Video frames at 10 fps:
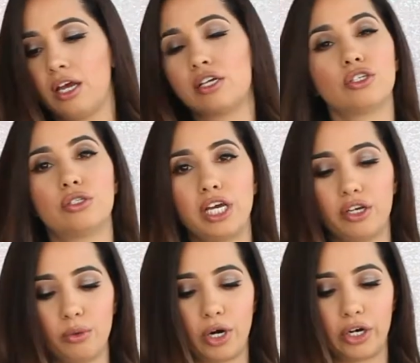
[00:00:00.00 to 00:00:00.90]
So take
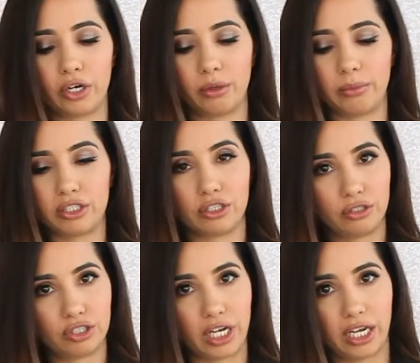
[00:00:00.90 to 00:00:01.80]
your marker, make sure
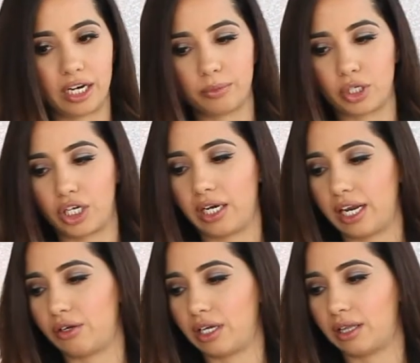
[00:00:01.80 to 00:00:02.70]
you shake it up good, and
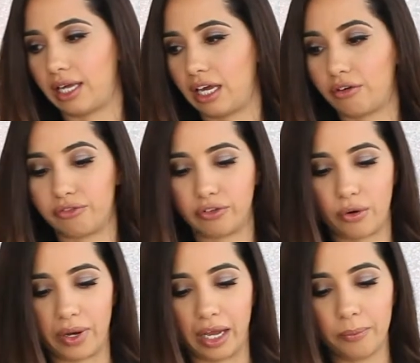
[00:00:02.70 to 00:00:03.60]
you get the ink
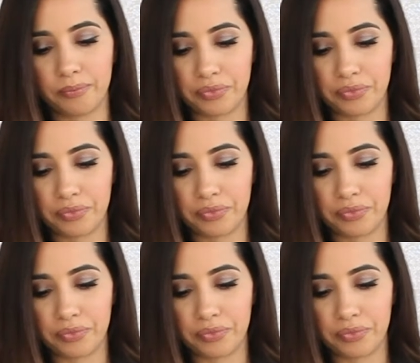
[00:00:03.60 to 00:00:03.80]
flowing.